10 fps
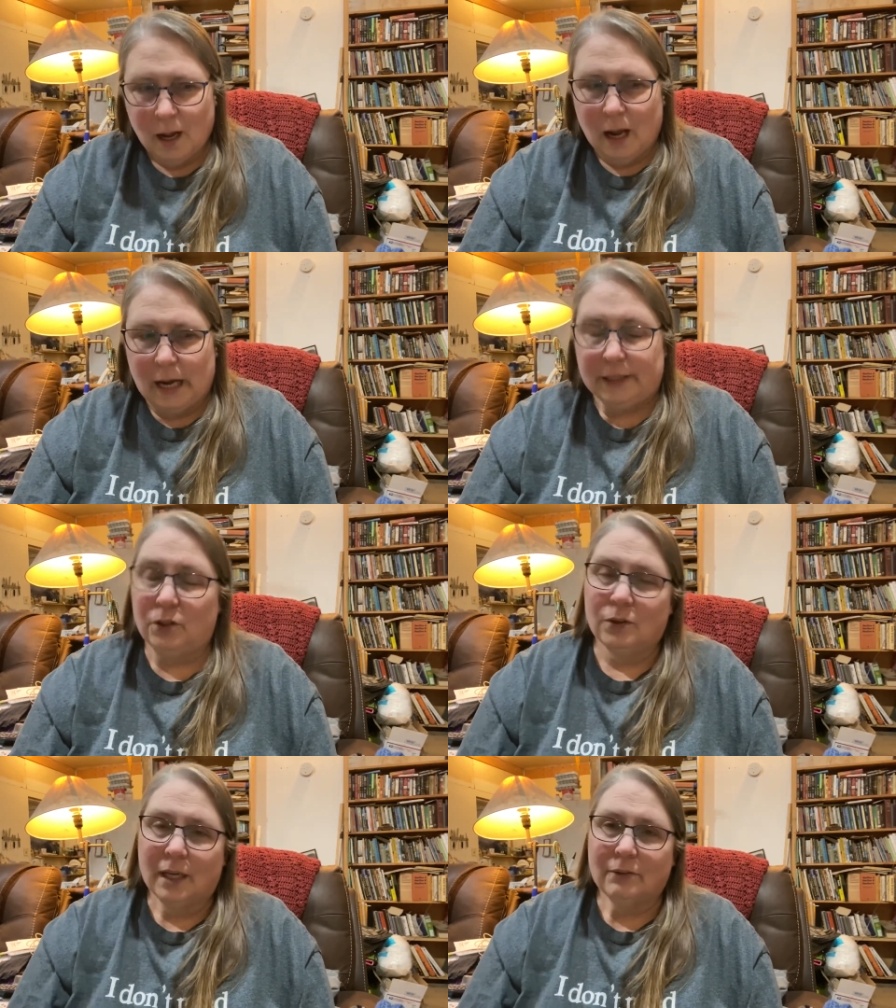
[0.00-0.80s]
I
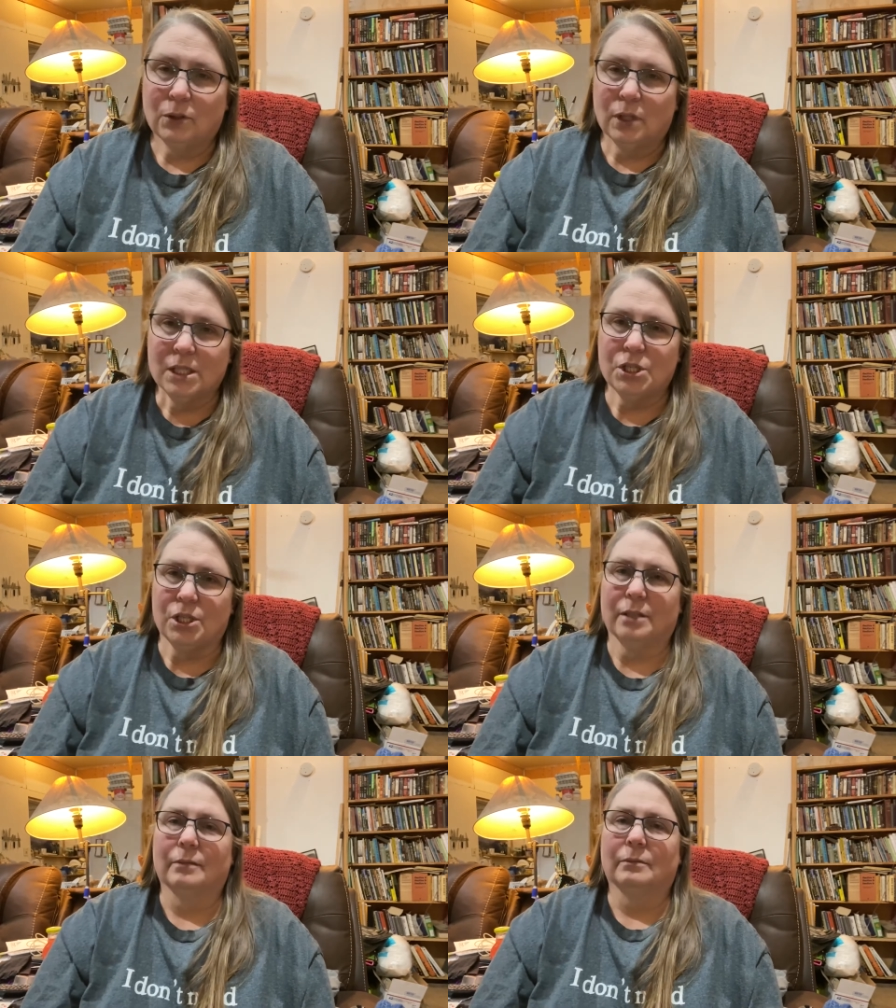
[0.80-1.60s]
do have a
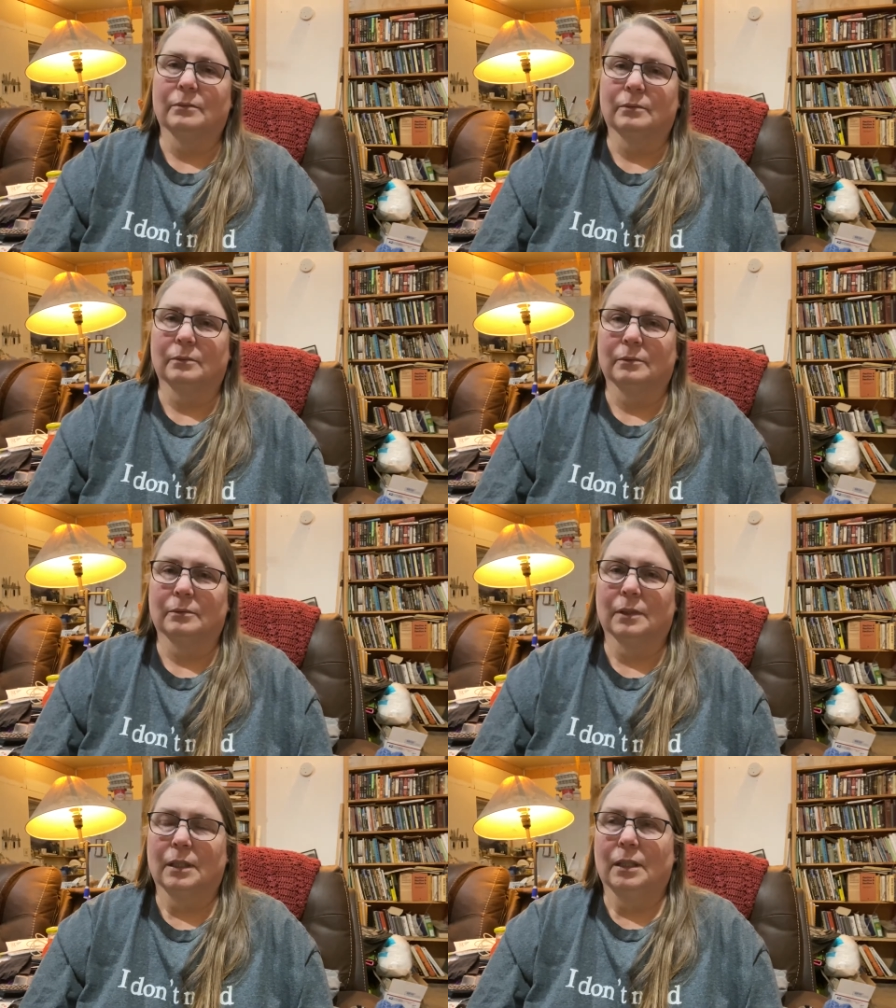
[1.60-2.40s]
question.
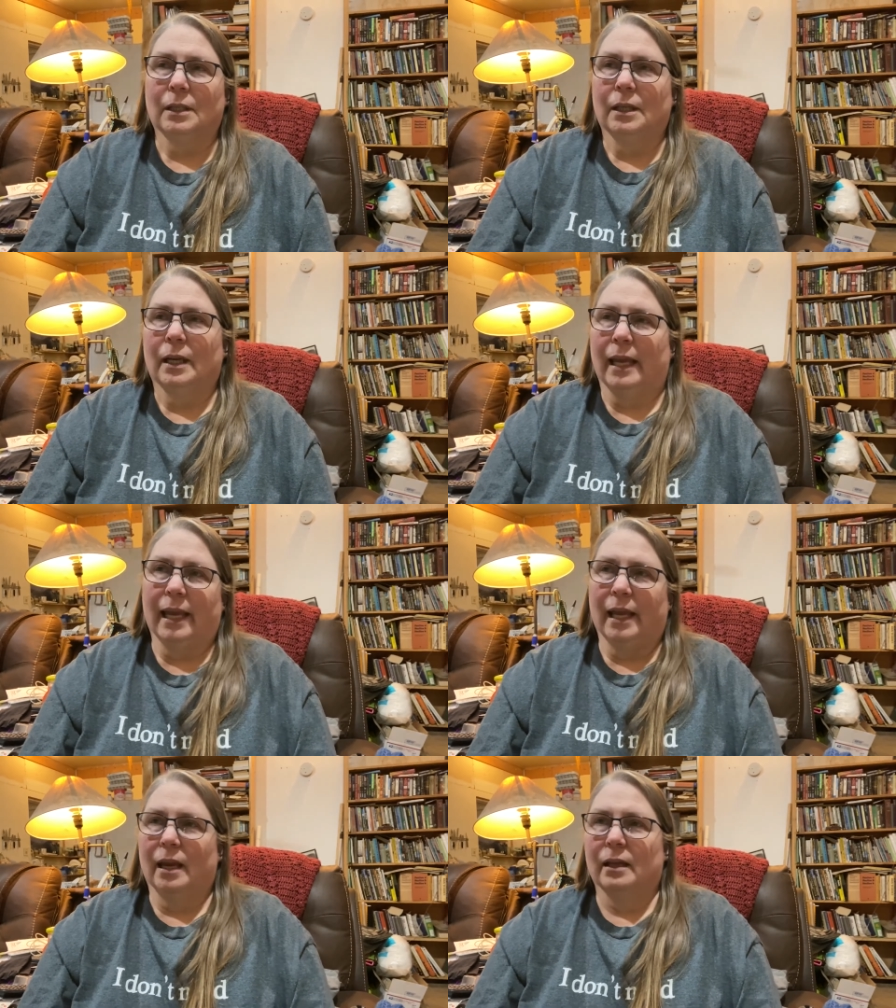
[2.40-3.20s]

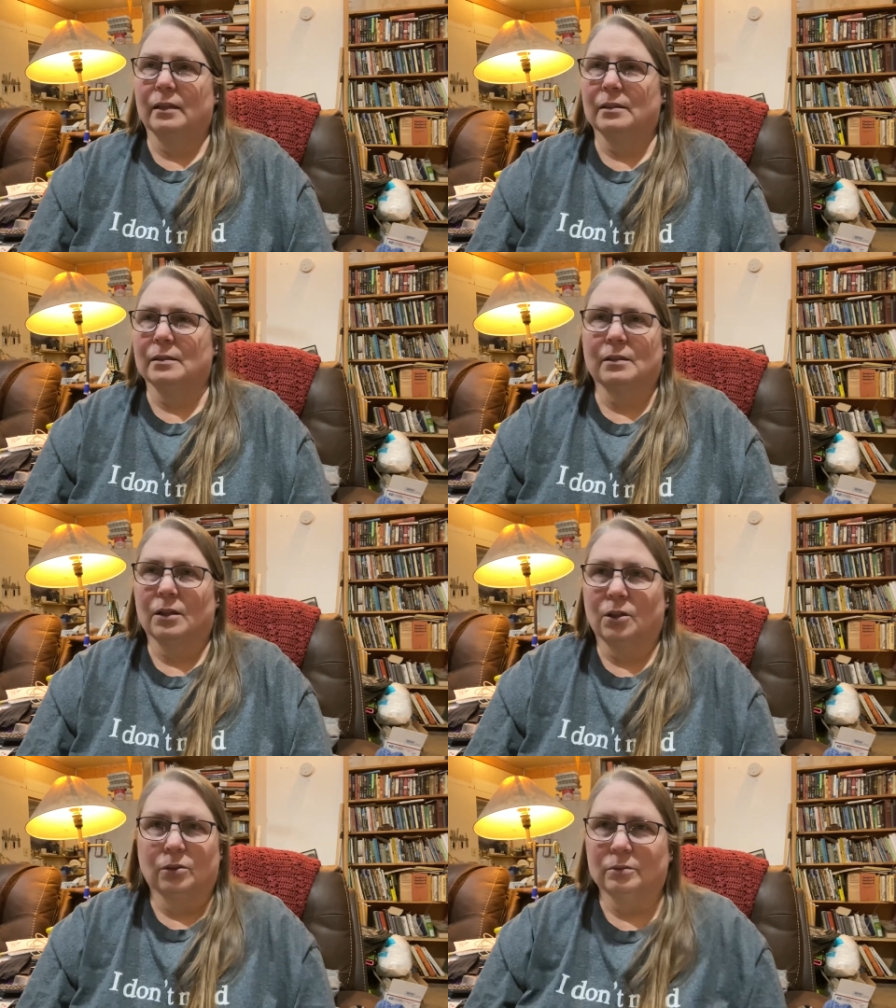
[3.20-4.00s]
And, you
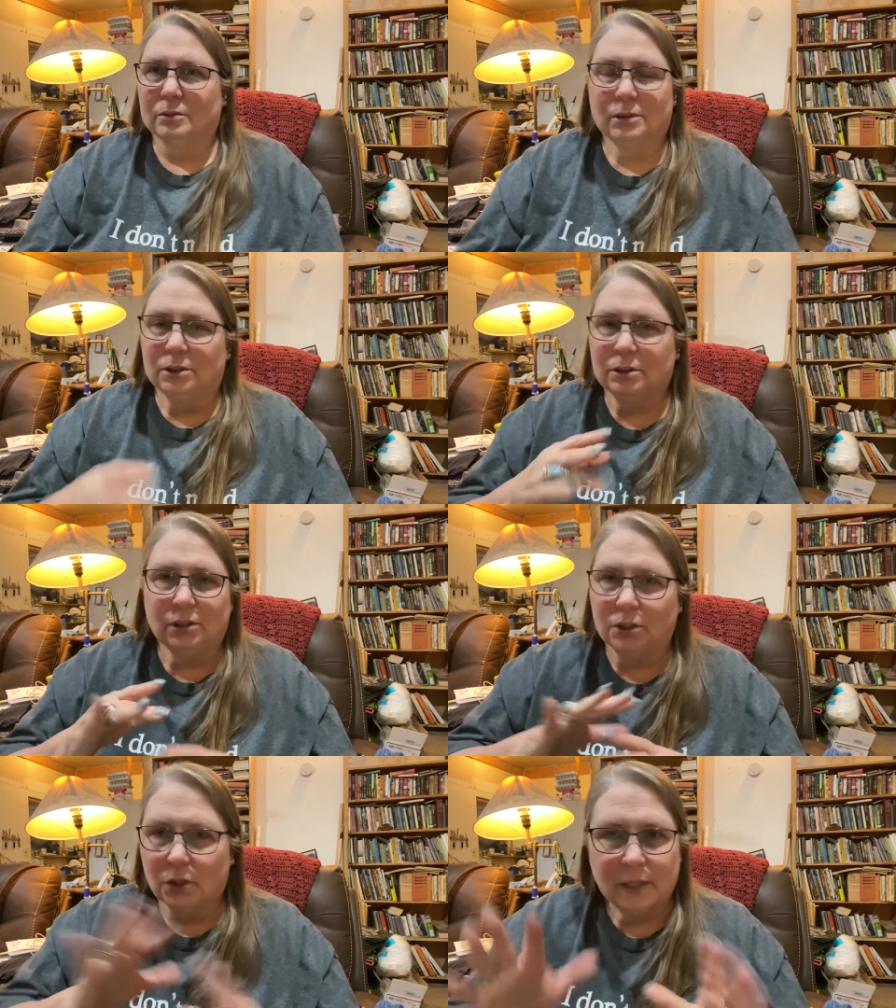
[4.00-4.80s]
know,
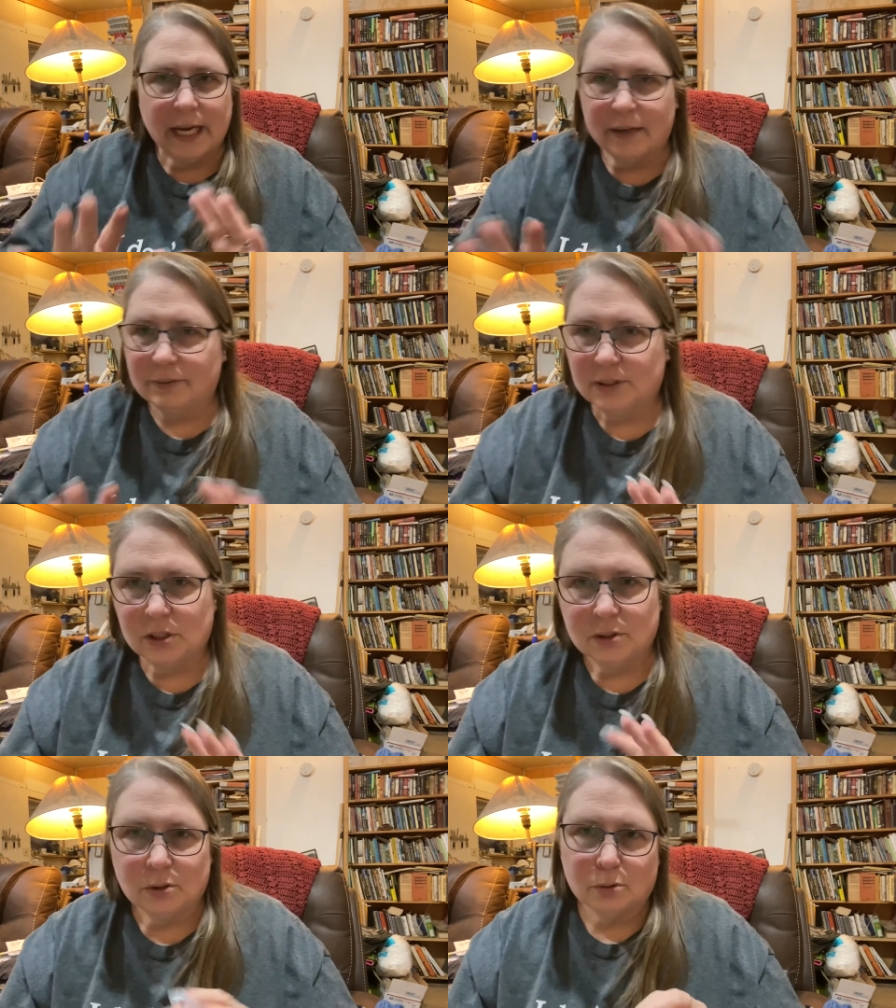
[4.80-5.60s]
you don't have
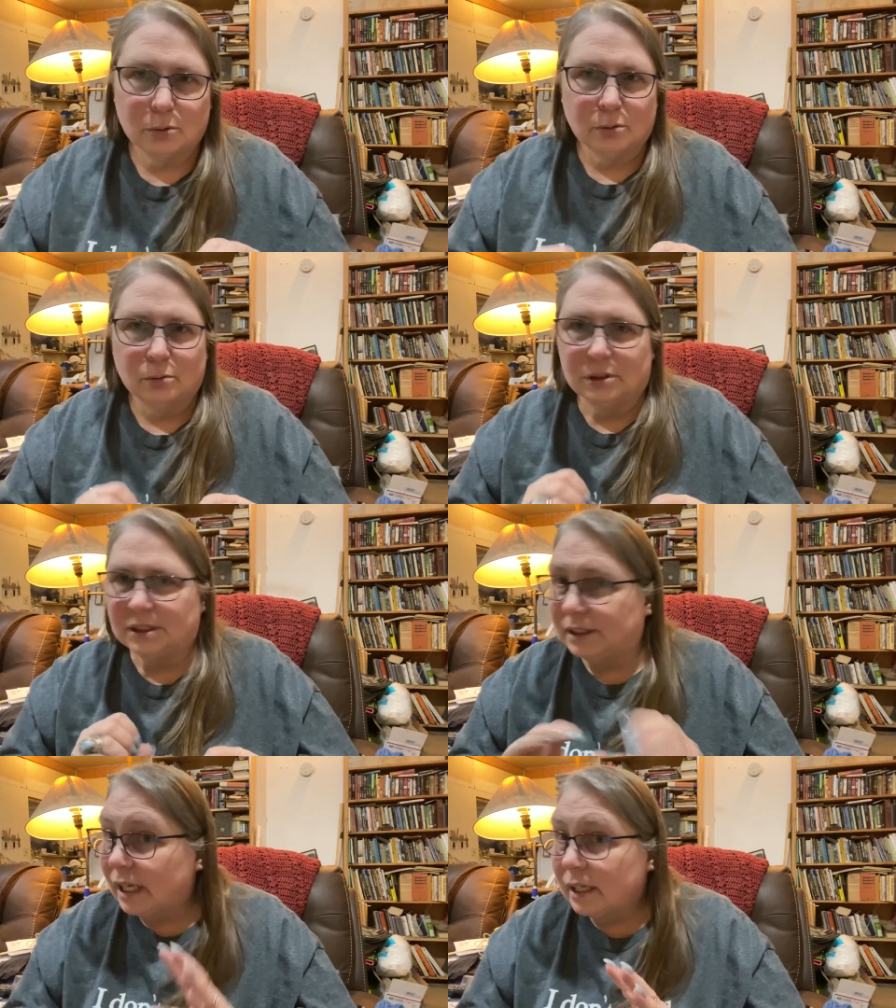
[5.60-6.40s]
to
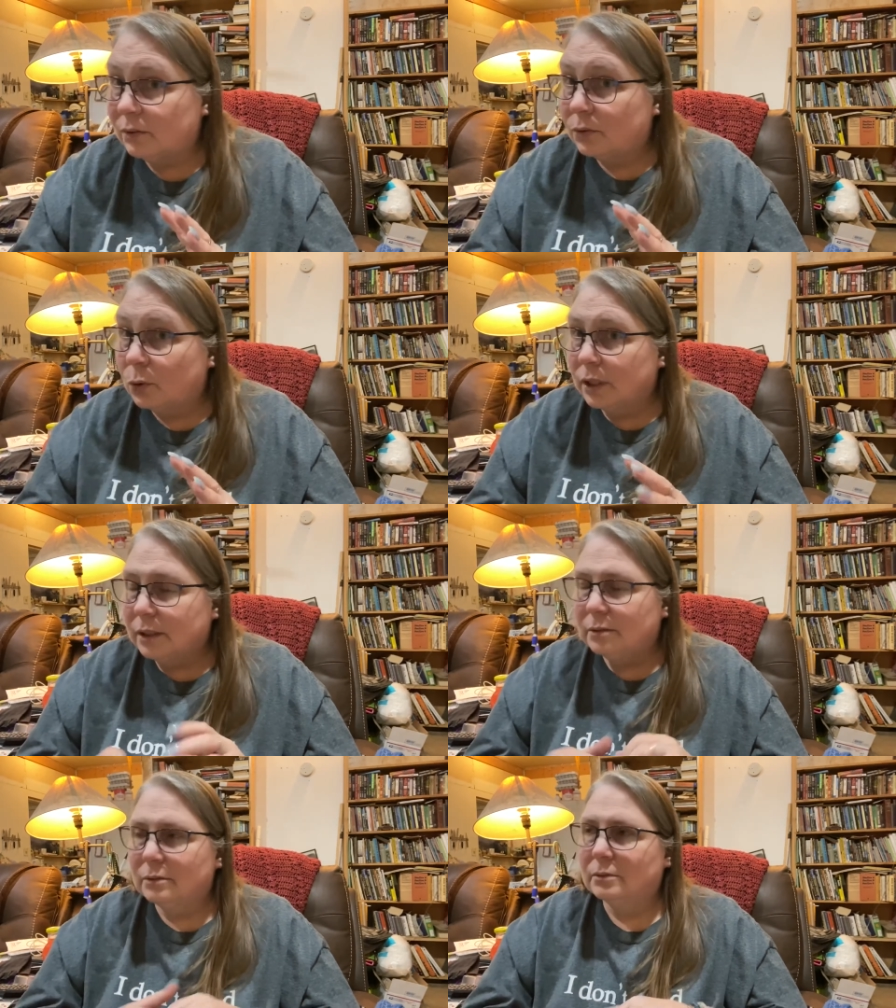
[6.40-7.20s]
study for it.